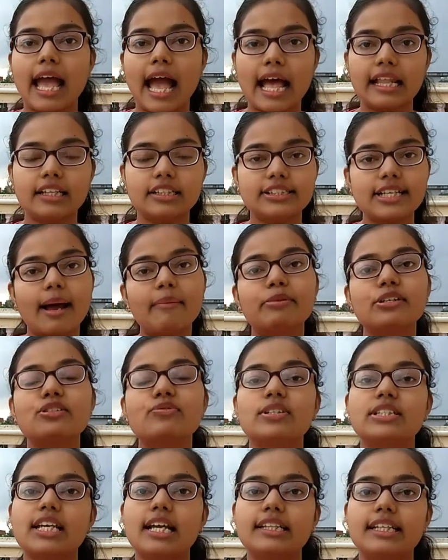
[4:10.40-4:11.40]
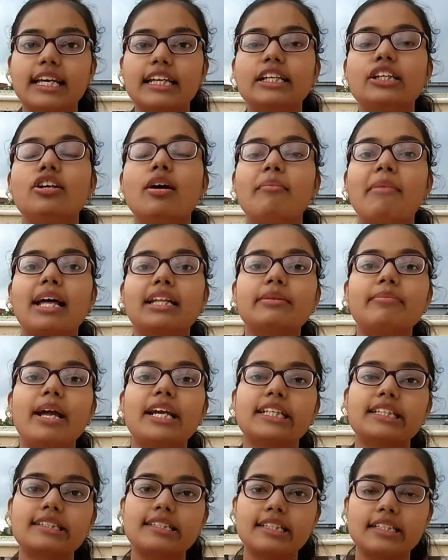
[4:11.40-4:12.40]
and the chapters which are there in your
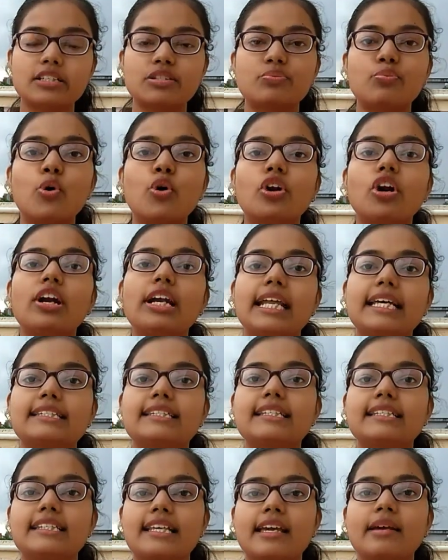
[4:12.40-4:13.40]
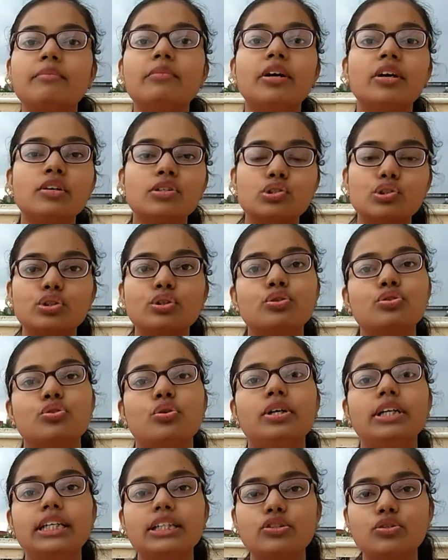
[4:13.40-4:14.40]
mathematics, it is more or less the same. So you
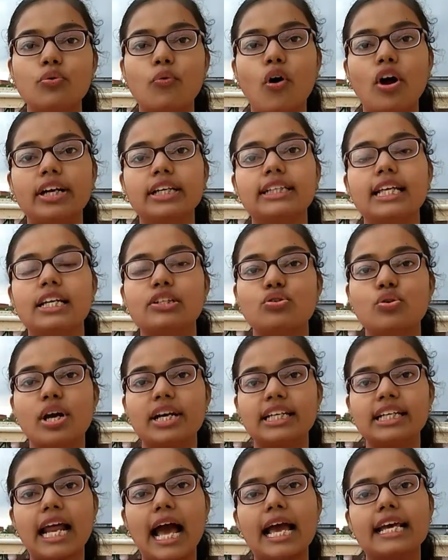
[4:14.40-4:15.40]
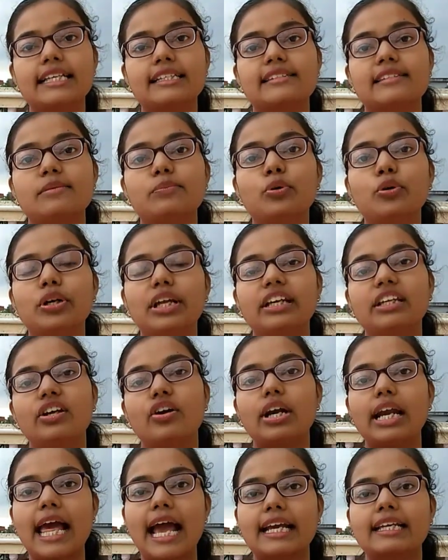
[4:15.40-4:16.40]
don't need to worry that you are in ISC board and you
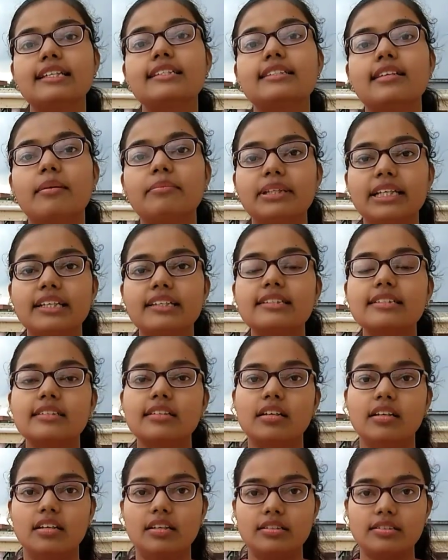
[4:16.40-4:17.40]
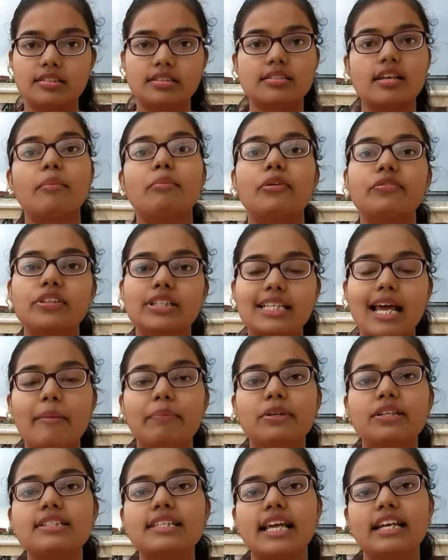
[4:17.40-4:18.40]
are lacking something, some of the
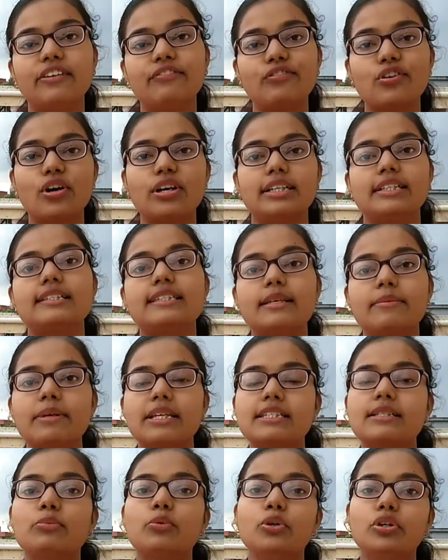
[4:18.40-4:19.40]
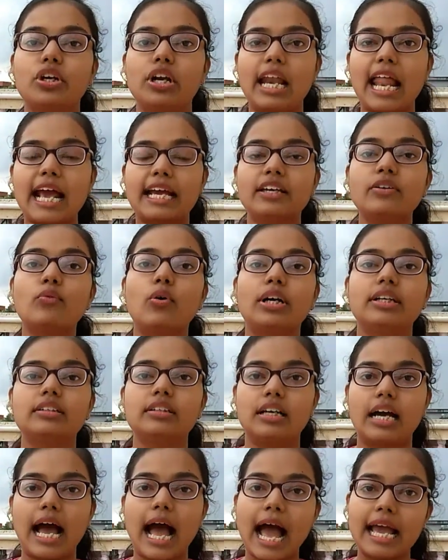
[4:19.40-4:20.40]
chapters. And if you are in CBSE board, you are lacking what
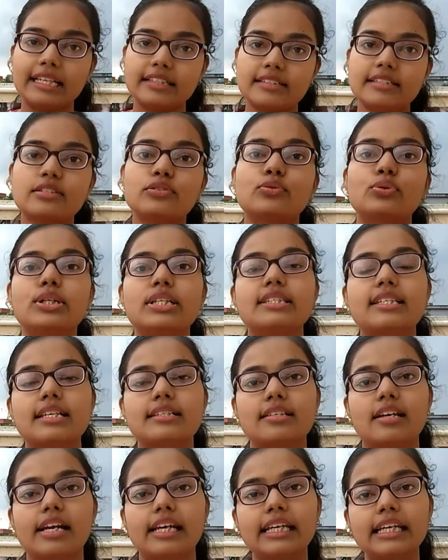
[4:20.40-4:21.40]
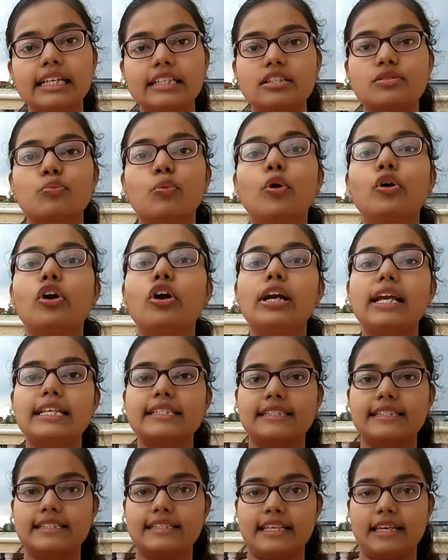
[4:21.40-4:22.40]
ISC students are studying. It is more or less
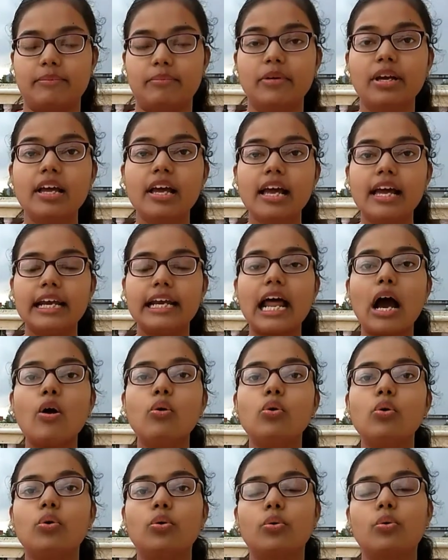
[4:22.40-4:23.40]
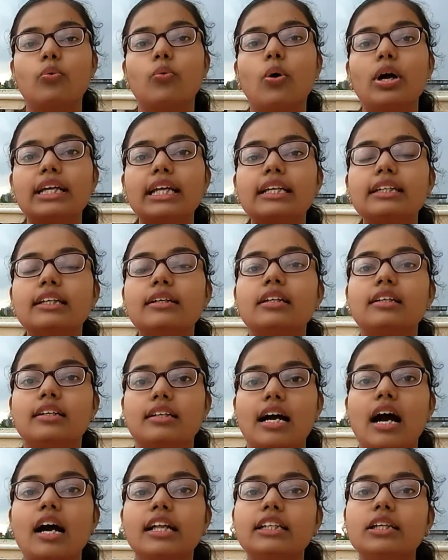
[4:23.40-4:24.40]
the same. Now, what are
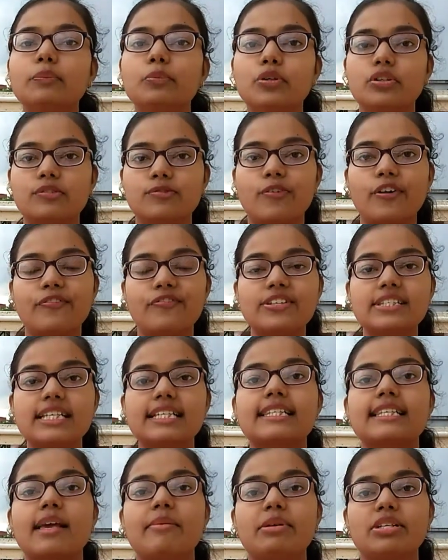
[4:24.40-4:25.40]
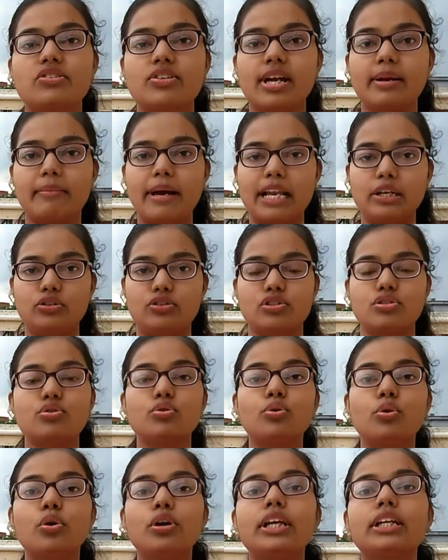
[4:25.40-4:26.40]
the other books for physics, chemistry and biology? So
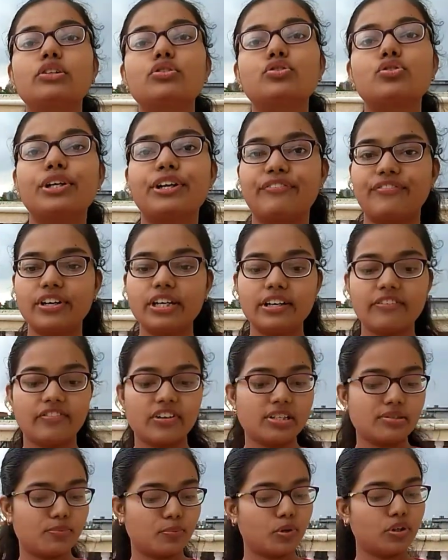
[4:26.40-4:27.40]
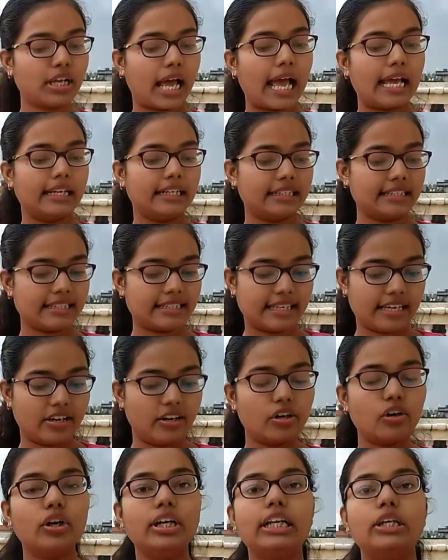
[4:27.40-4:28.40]
no need to show different book. It is
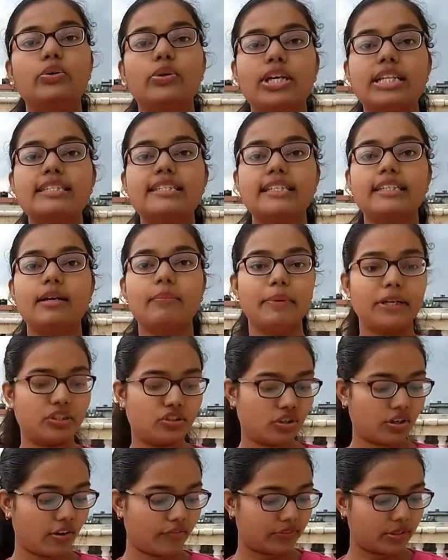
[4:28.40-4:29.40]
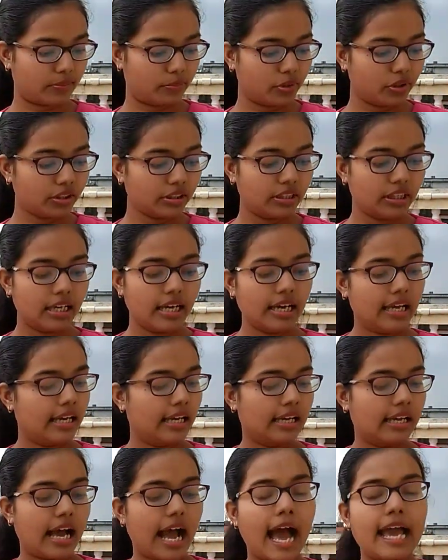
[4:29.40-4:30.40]
here only. You can see the picture of the book.
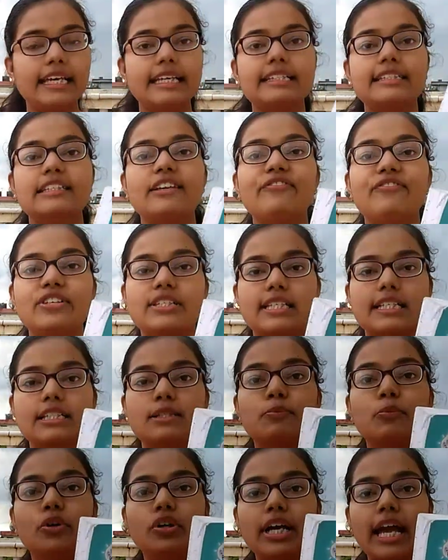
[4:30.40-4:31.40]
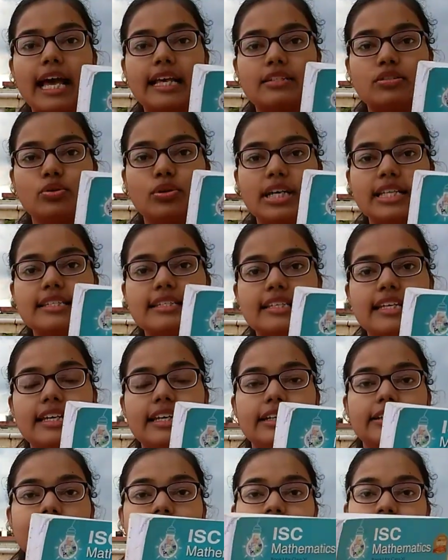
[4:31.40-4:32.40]
ISC physics book, as you can see
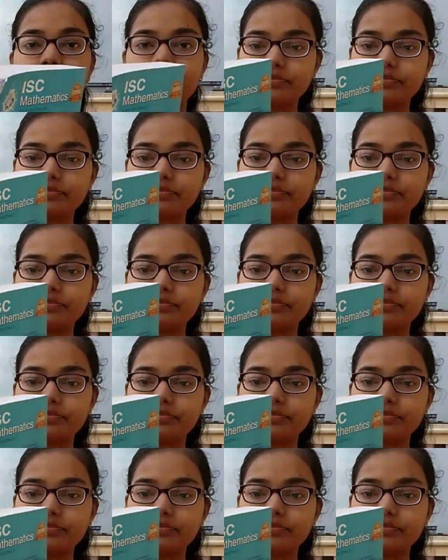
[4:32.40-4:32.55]
here.